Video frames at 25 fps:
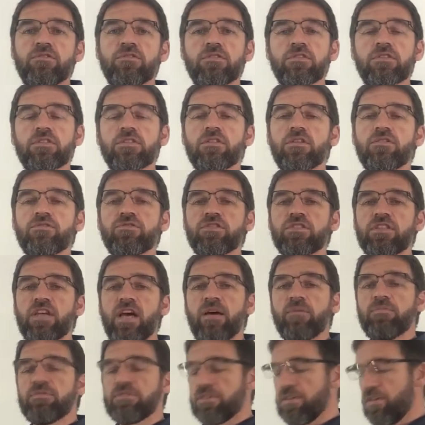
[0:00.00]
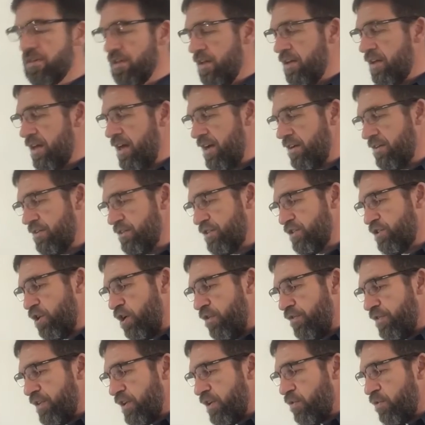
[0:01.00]
You see those steps? How to
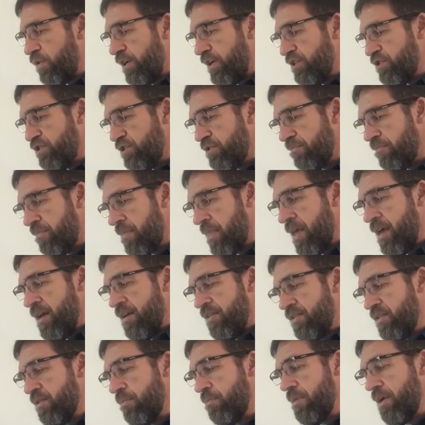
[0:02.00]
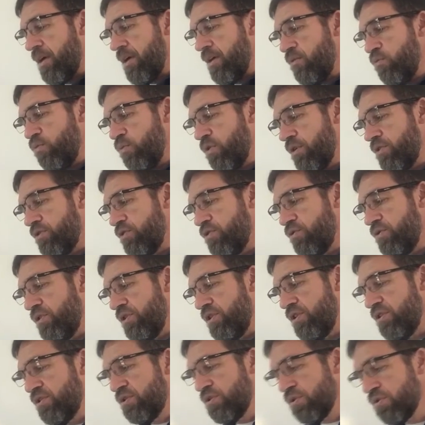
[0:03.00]
solve an equation. The main one you
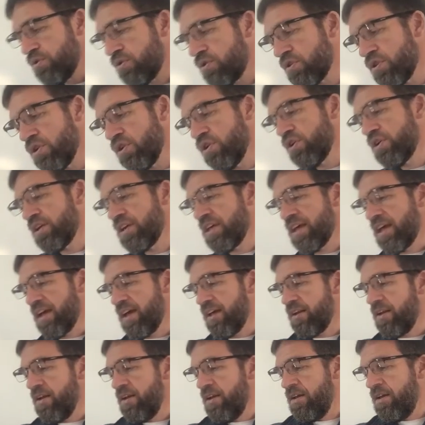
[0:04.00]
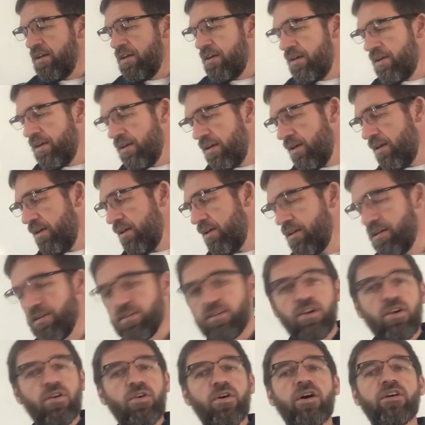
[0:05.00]
need to look at,
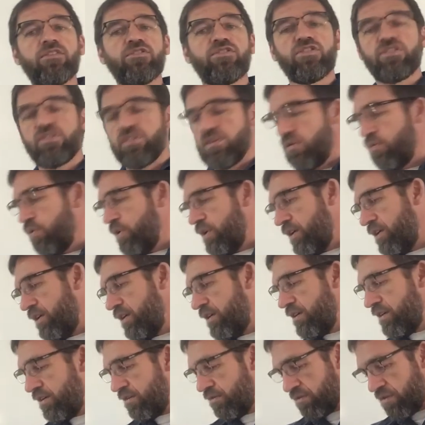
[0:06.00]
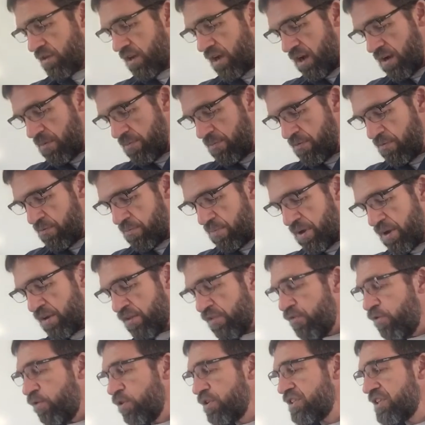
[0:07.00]
I'll just quickly, on top of
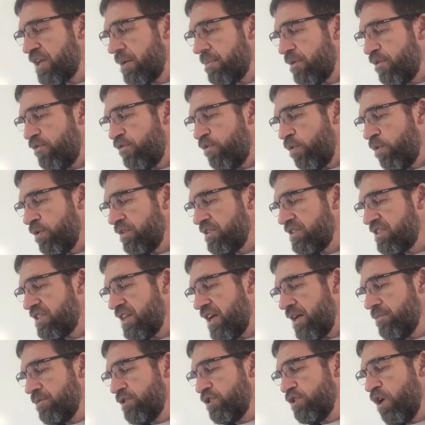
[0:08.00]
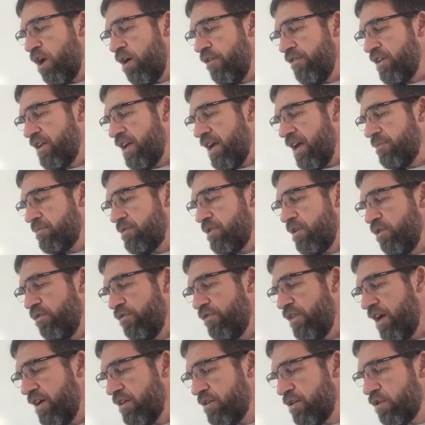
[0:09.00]
page 474, it steps. Solving absolute
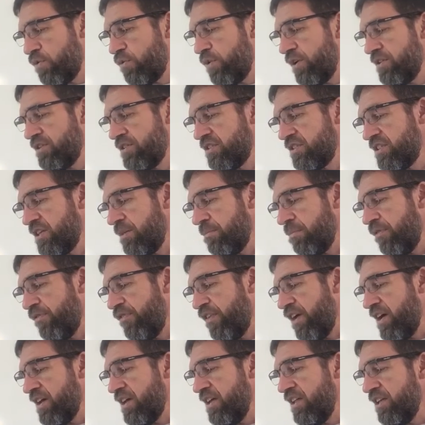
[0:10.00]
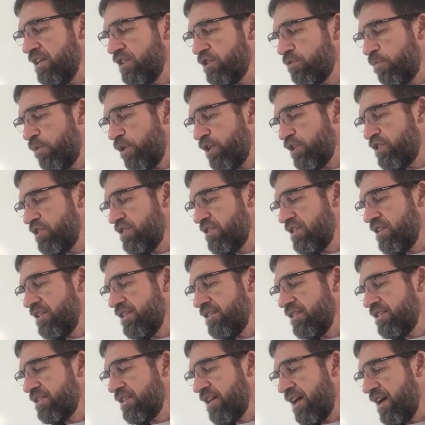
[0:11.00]
value equations. Simplify any expressions
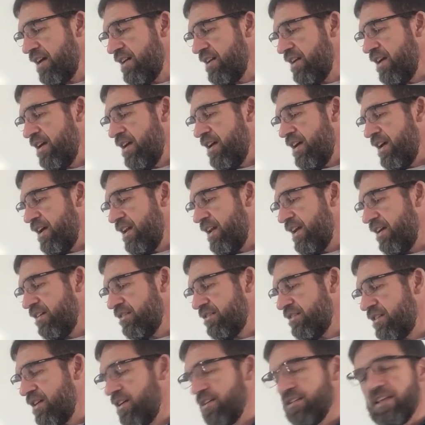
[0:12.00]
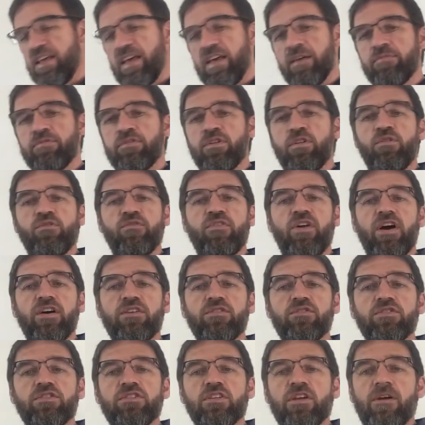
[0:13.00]
inside and outside the absolute
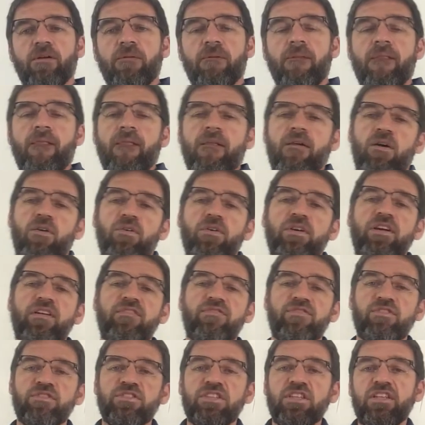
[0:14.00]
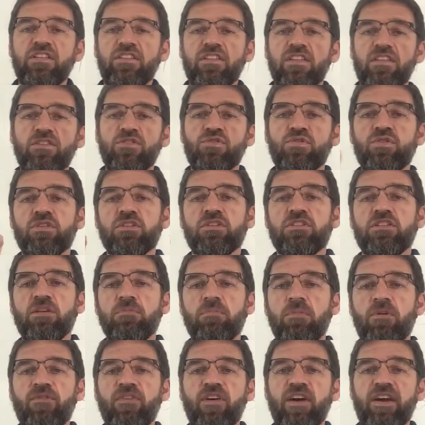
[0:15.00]
value sign. Okay, if there's anything you can
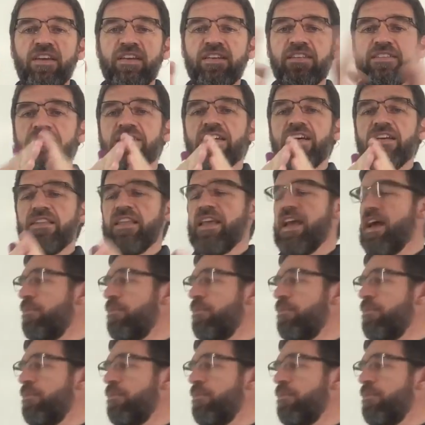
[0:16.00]
simplify inside the